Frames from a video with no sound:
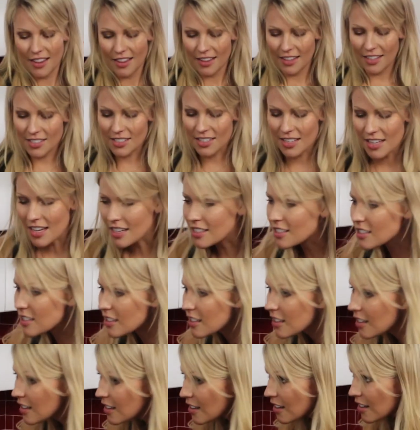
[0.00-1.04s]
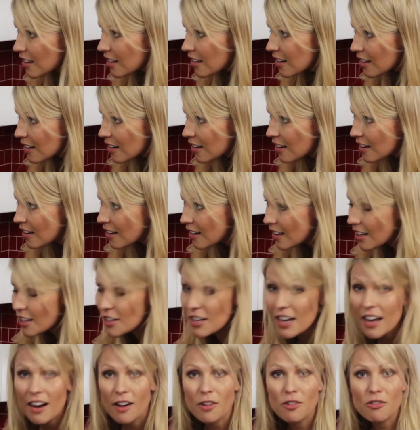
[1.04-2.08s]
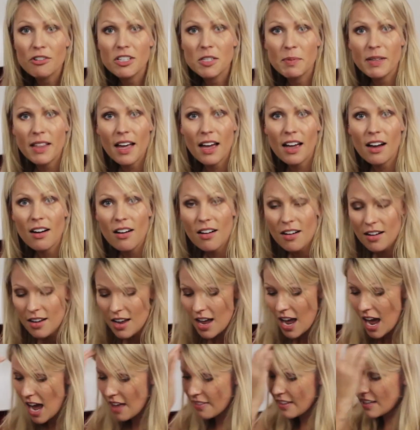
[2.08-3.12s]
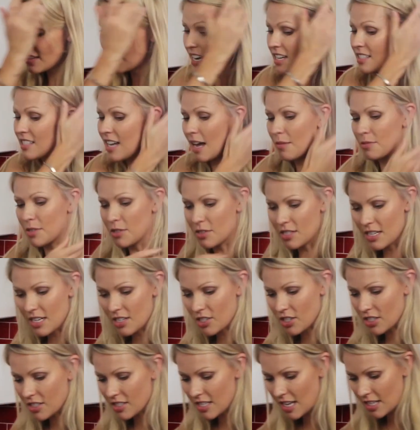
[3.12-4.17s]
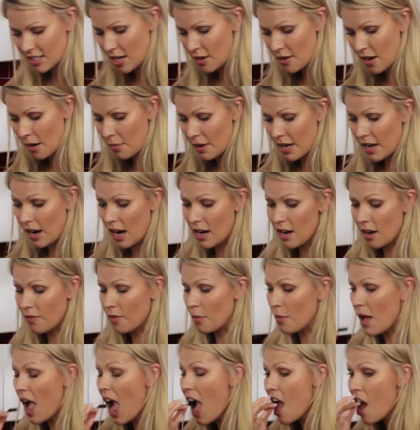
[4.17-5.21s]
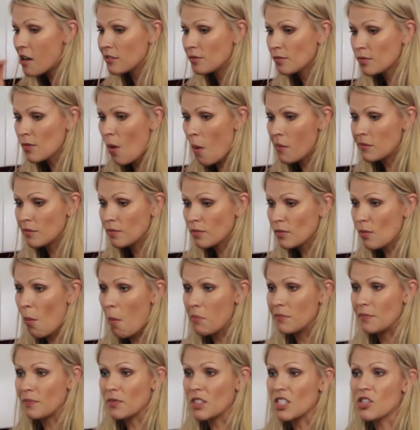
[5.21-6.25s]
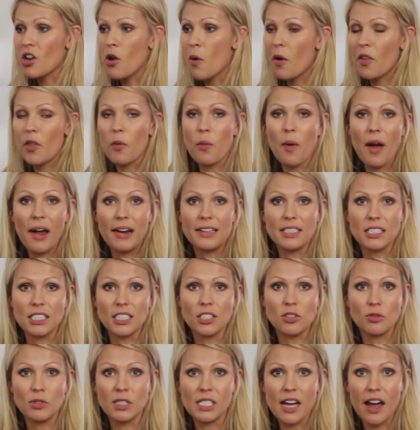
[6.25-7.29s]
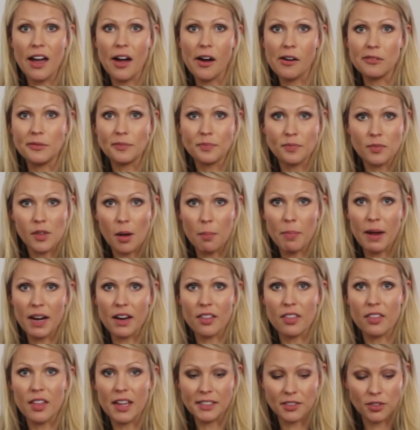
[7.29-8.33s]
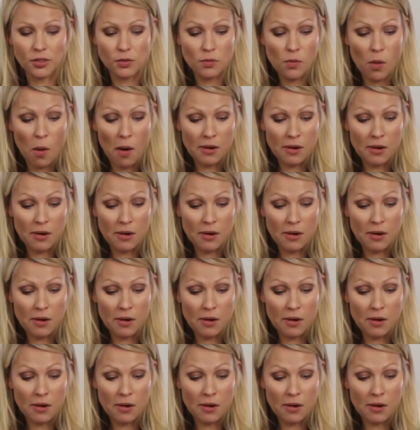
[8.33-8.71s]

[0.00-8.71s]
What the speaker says: Listen to this. Can you hear how crispy they are? And they taste absolutely delicious. They're so yummy. I love them. There's no other way I'd like to eat kale better than this.